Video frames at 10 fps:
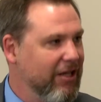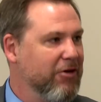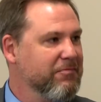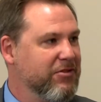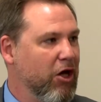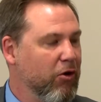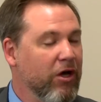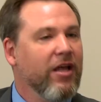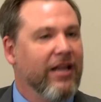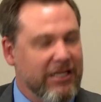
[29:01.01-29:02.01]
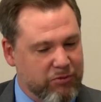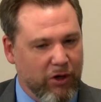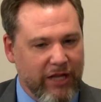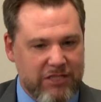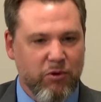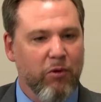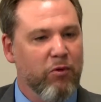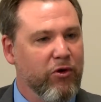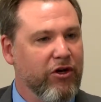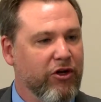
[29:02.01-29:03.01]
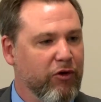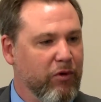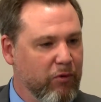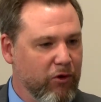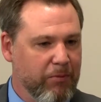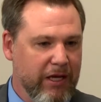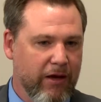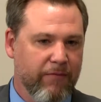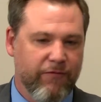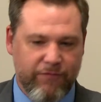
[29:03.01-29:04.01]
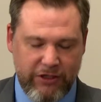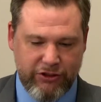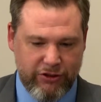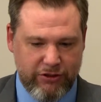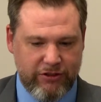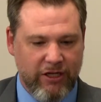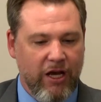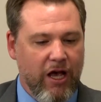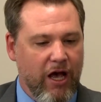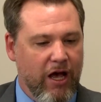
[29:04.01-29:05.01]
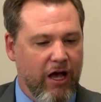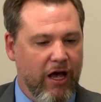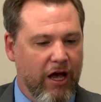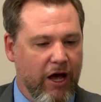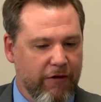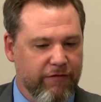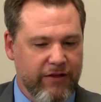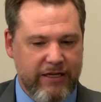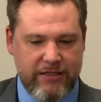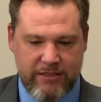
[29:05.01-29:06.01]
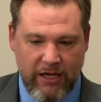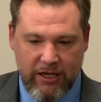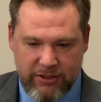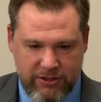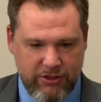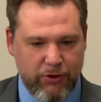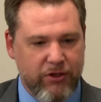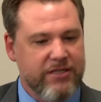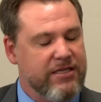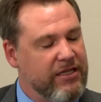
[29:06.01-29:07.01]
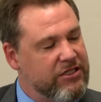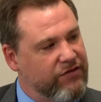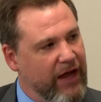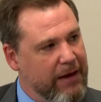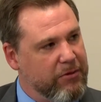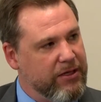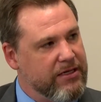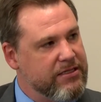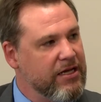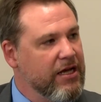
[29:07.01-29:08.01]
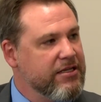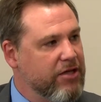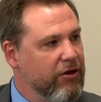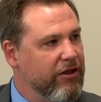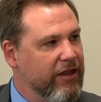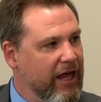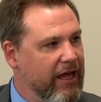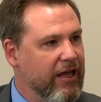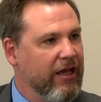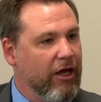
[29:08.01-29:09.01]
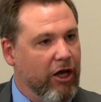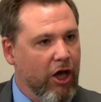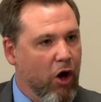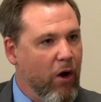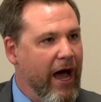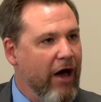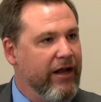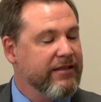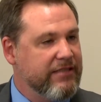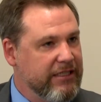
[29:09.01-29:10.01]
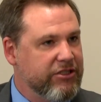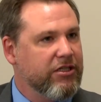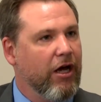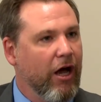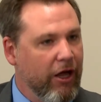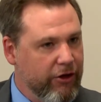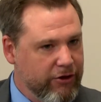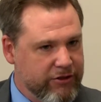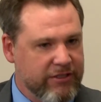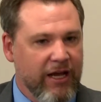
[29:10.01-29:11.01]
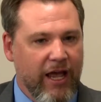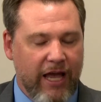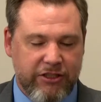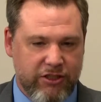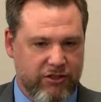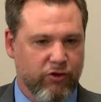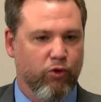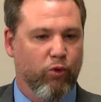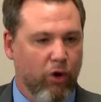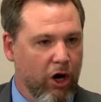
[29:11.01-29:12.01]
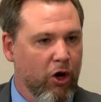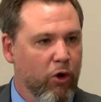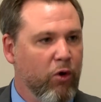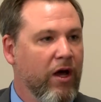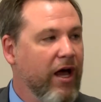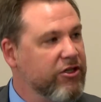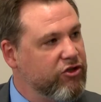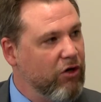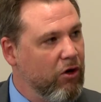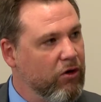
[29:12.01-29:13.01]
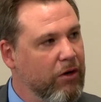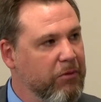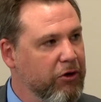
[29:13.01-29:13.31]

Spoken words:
So that's what we want to do. We want to become fishers of these students and these families, so that they can go out and teach others and just grow a strong community.